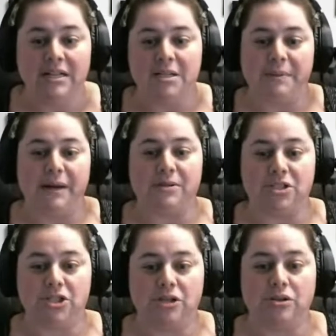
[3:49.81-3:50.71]
to be able
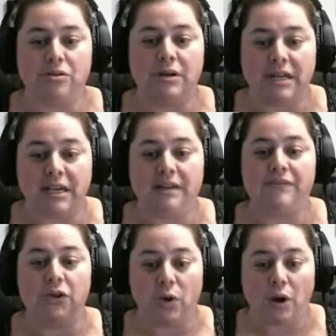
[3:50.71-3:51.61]
to
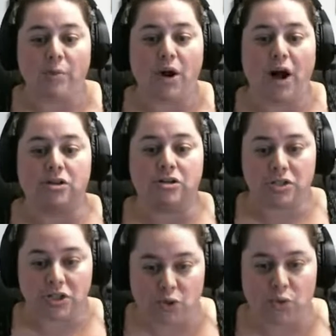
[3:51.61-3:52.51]
give your proctors
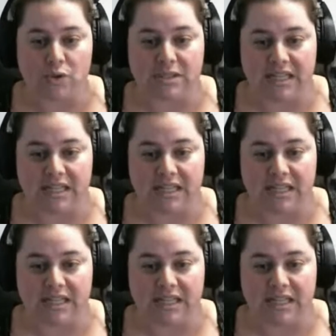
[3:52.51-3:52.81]
the tools that